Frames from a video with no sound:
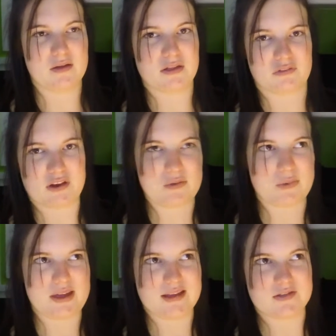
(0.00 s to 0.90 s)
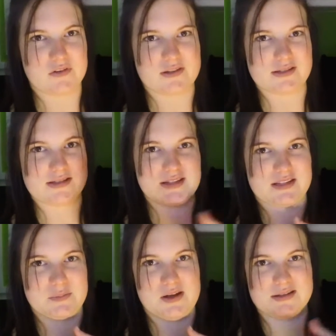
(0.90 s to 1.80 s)
3 weeks versus
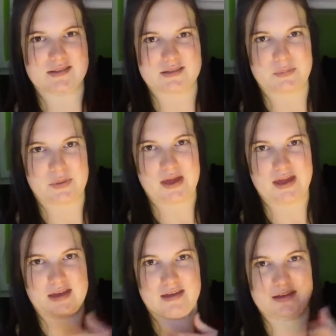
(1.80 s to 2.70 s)
6 months is a big